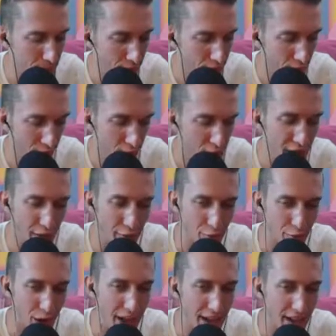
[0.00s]
Yeah, I really like
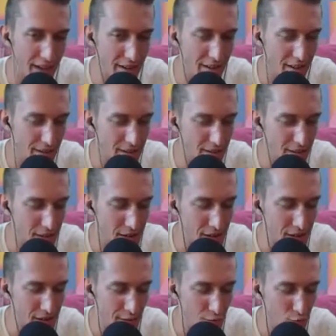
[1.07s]
Riot
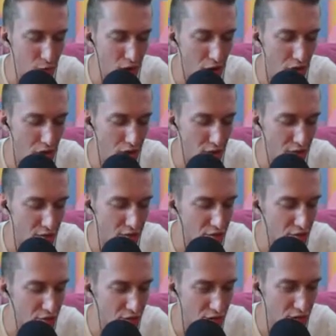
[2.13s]
as well, just
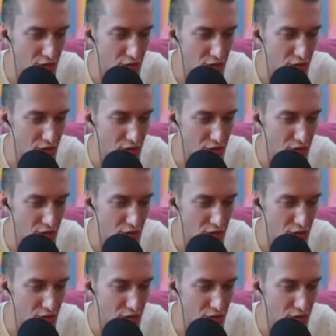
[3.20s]
because